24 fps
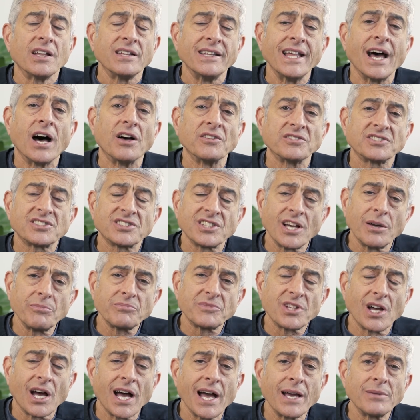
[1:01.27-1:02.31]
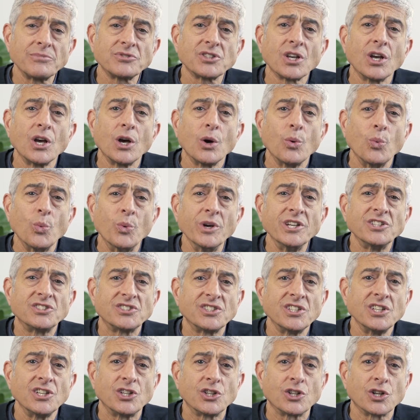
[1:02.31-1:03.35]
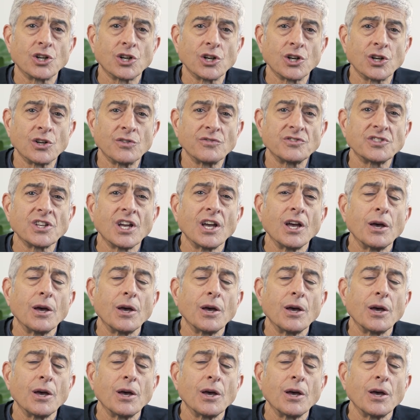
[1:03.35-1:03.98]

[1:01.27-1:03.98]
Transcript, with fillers: Now, sometimes we see curves